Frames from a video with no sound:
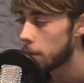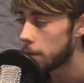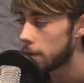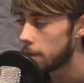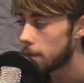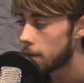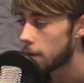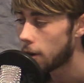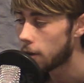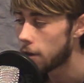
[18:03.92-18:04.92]
doing
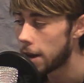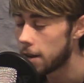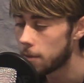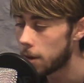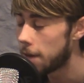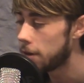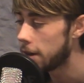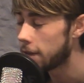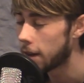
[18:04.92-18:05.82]
their creative, whatever it is.